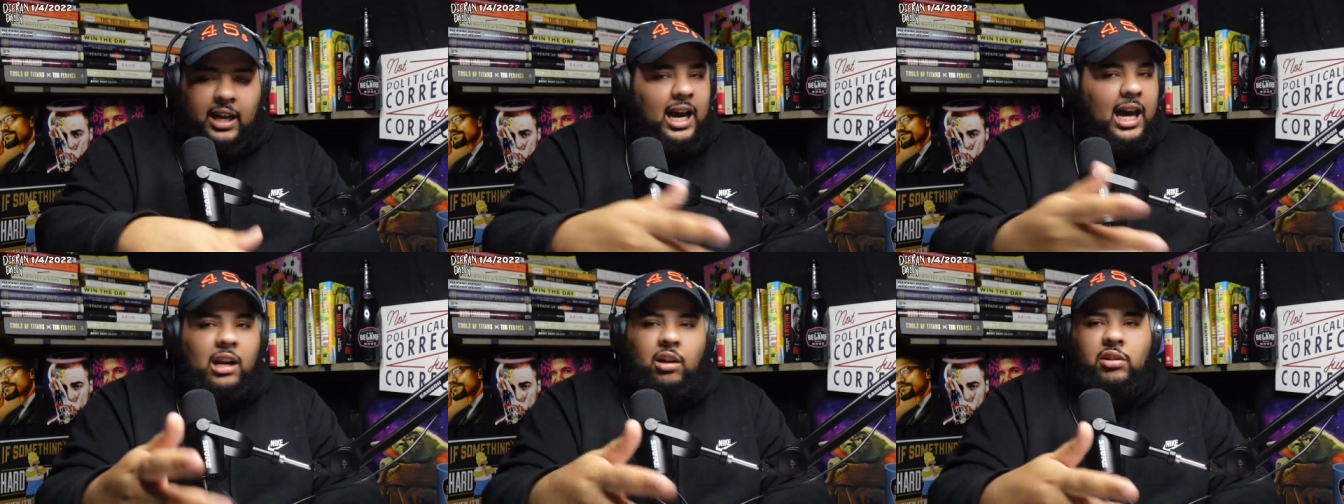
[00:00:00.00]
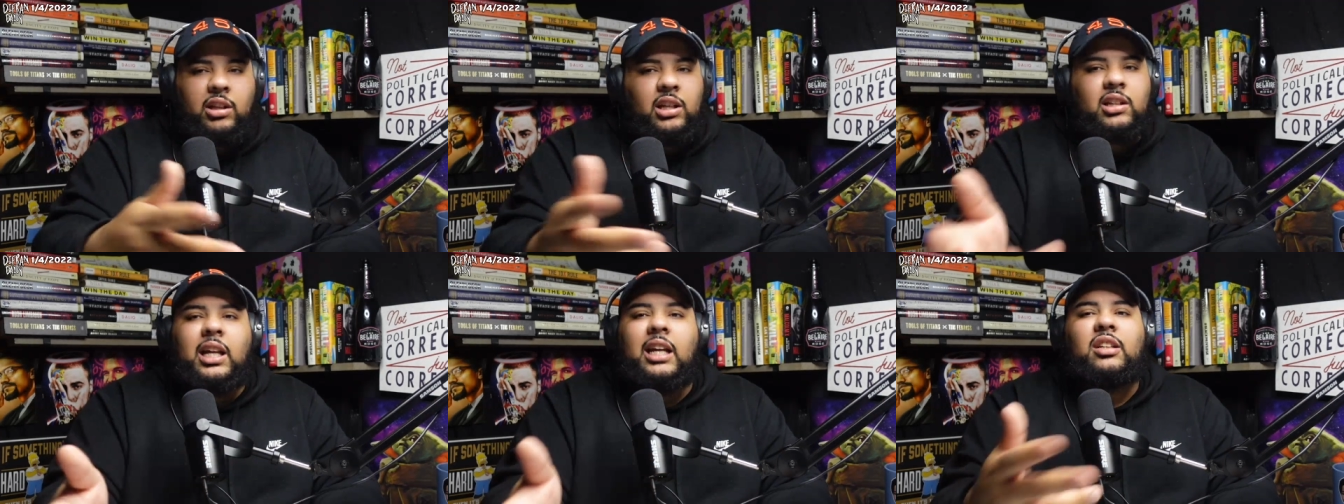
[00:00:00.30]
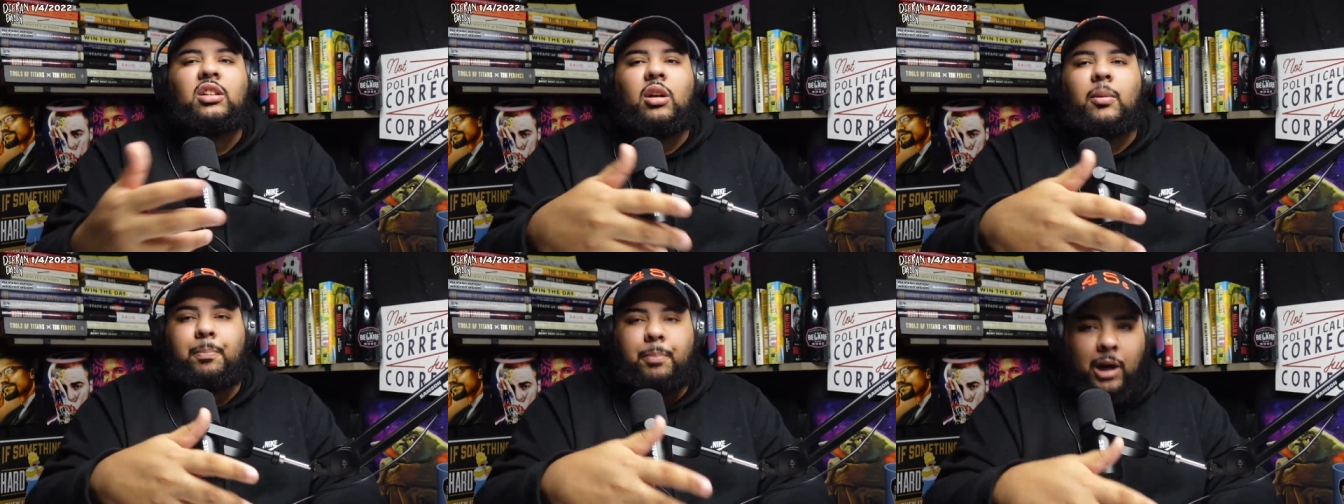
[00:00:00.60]
I don't think that's
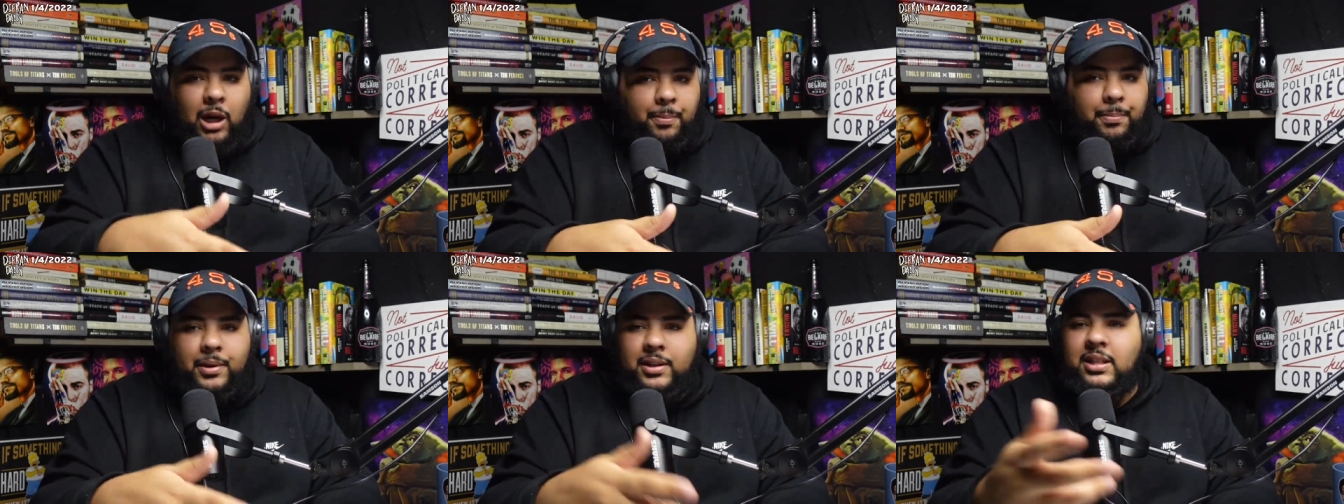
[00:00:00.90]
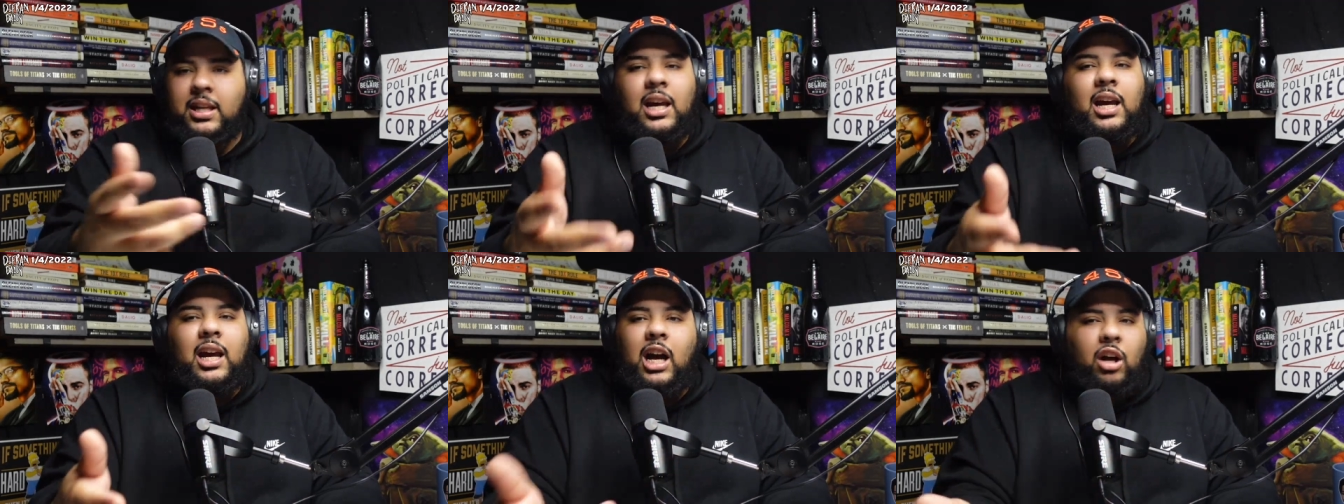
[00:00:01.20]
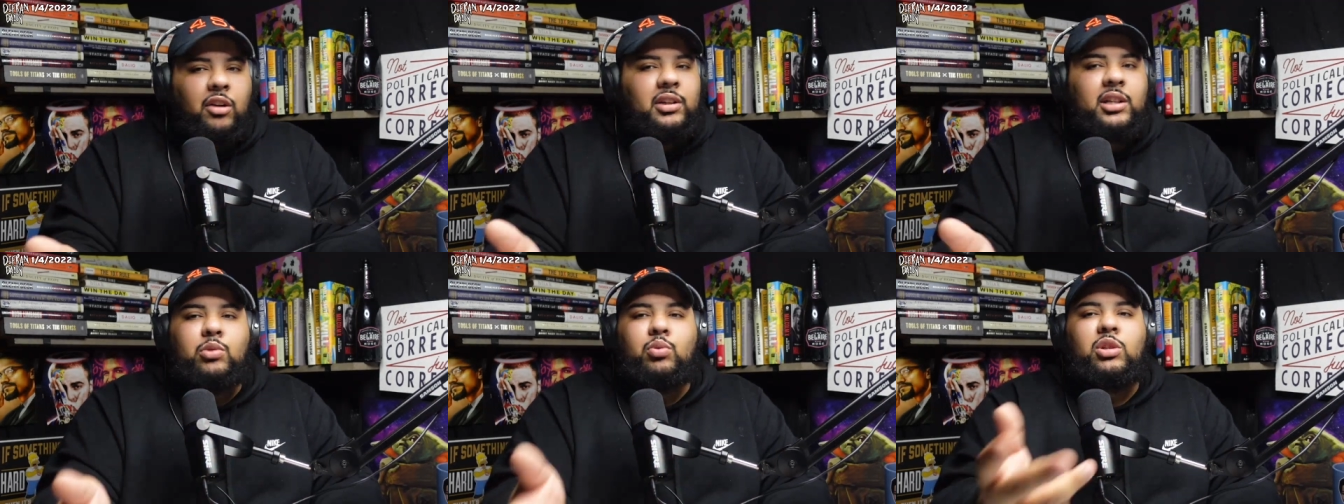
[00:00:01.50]
her purpose. I don't
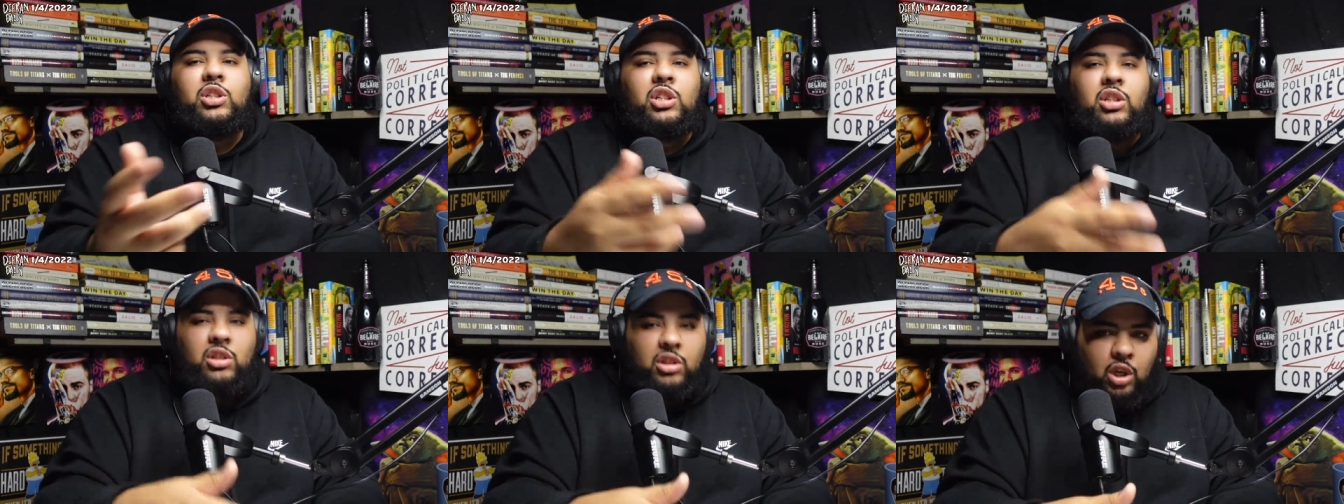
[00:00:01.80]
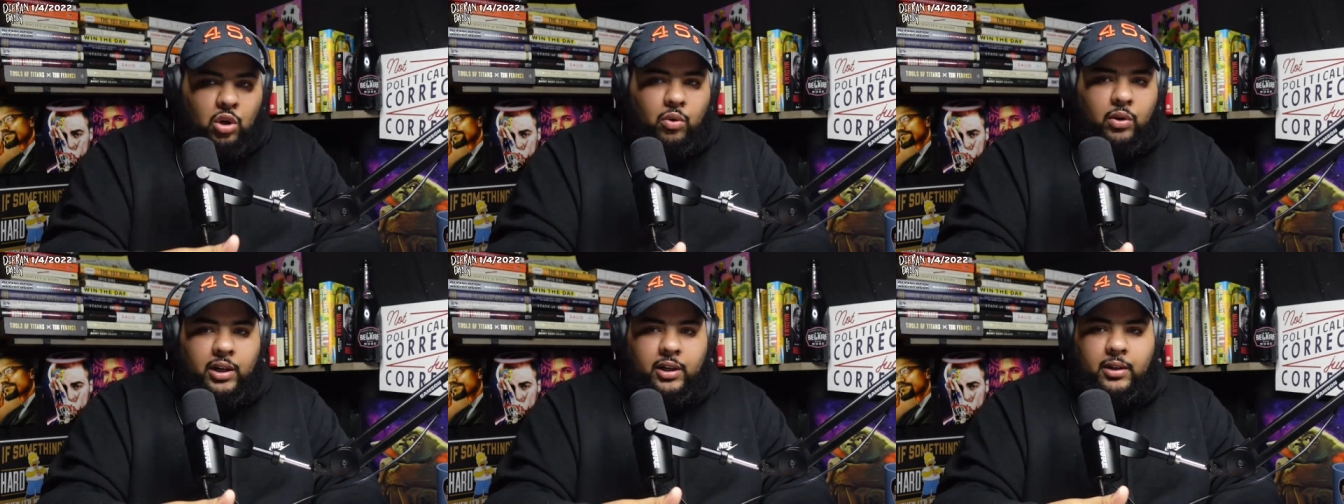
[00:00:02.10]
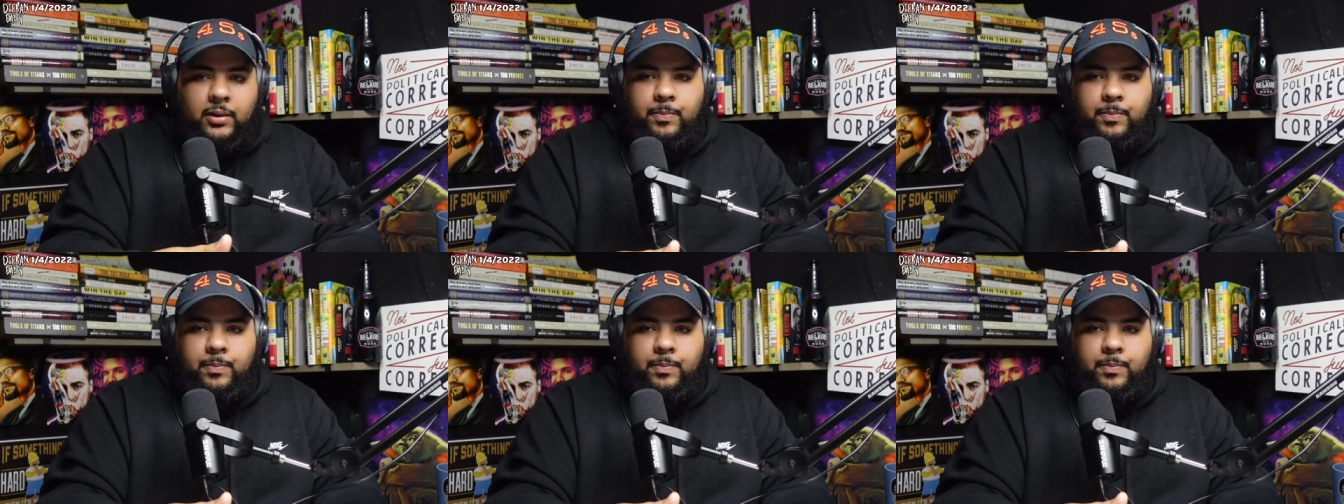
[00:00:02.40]
think that's what she's doing.